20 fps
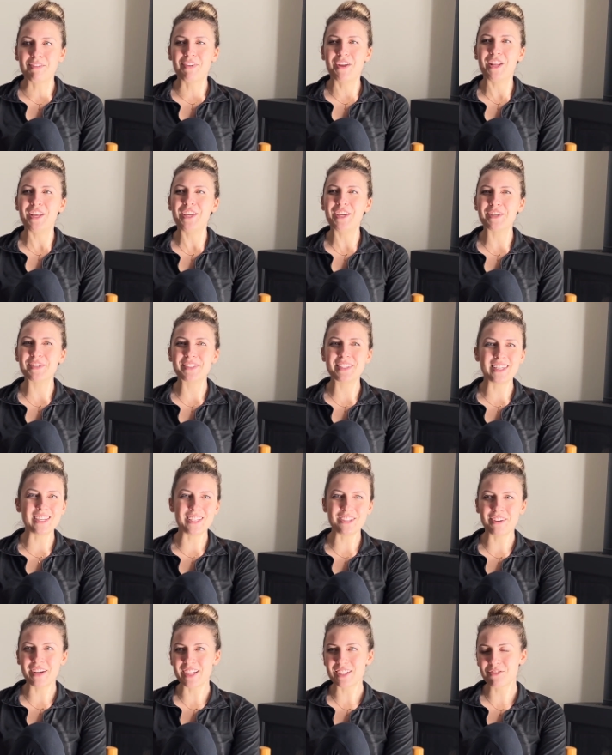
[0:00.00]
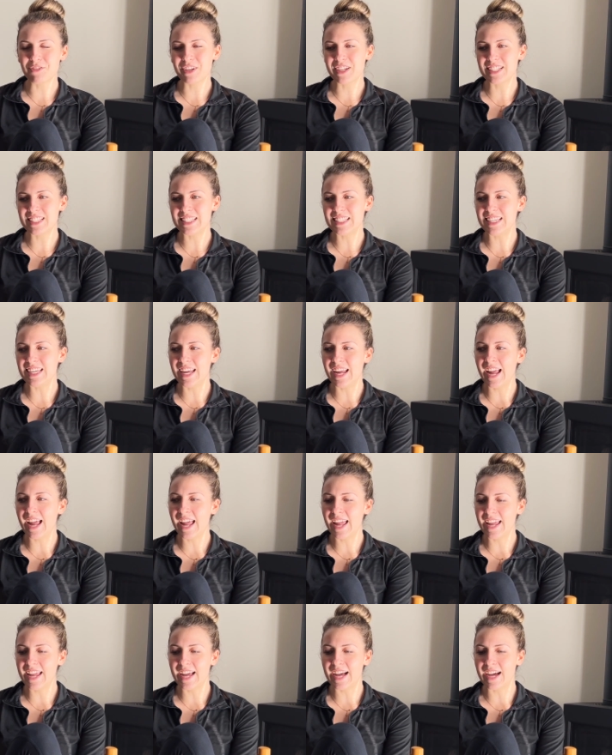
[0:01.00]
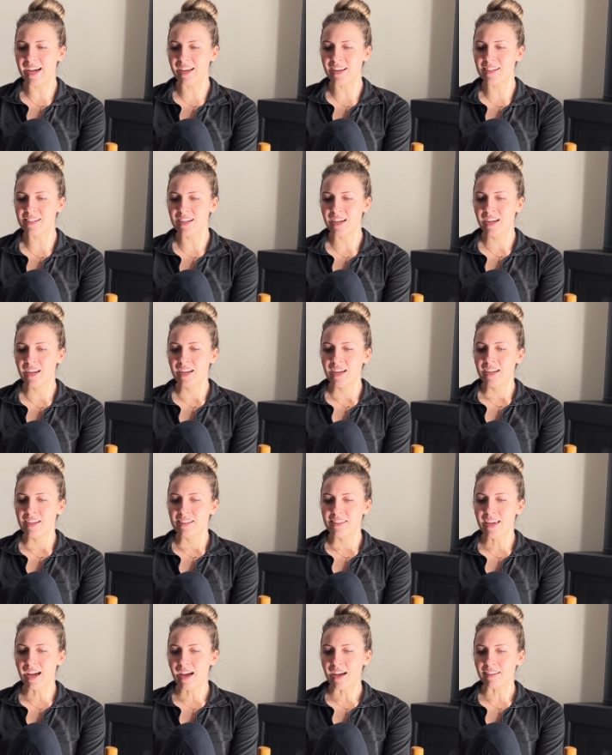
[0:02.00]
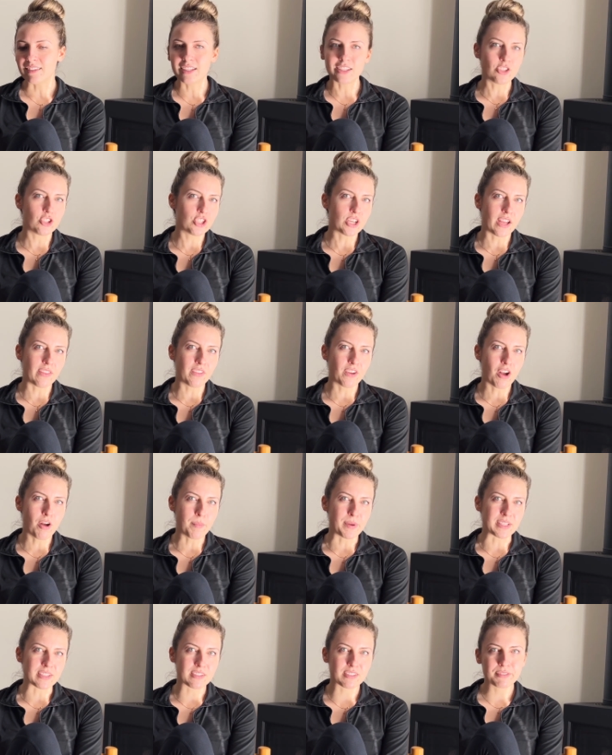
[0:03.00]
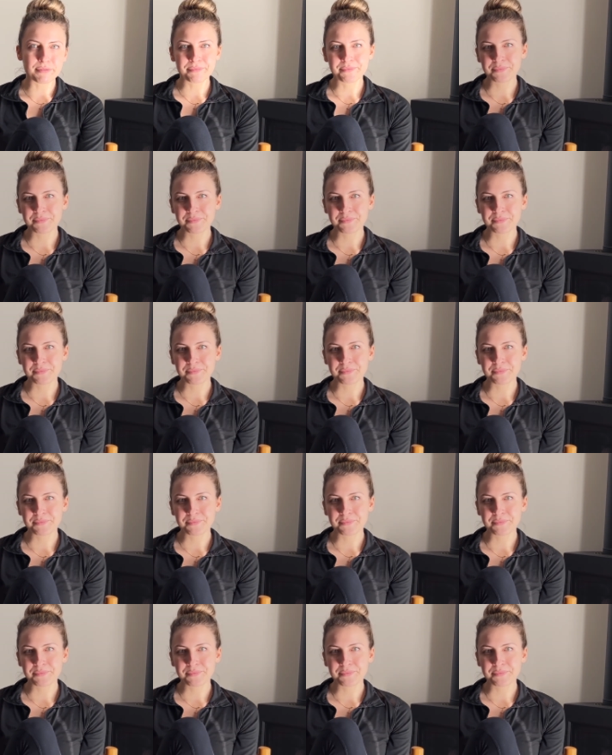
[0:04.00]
videos that you guys wanna see. And yeah, let's chat in the comments.